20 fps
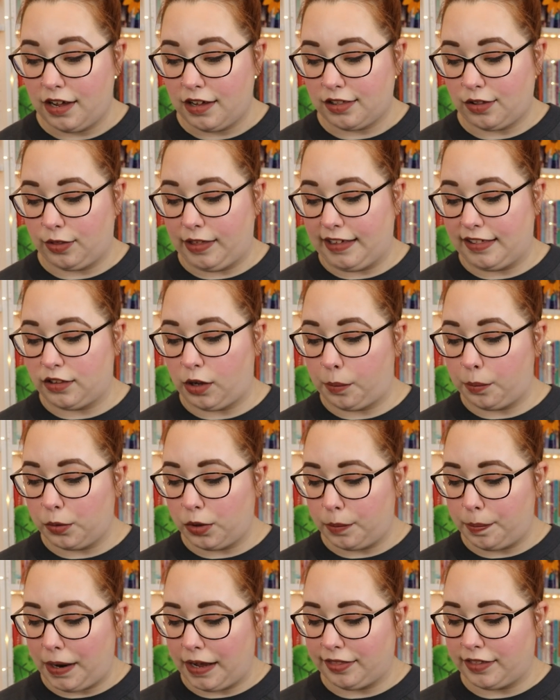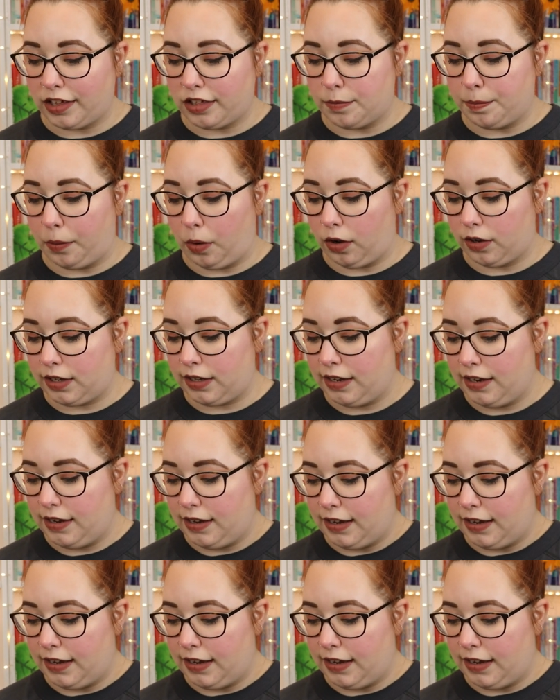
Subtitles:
So they stumbled upon this book,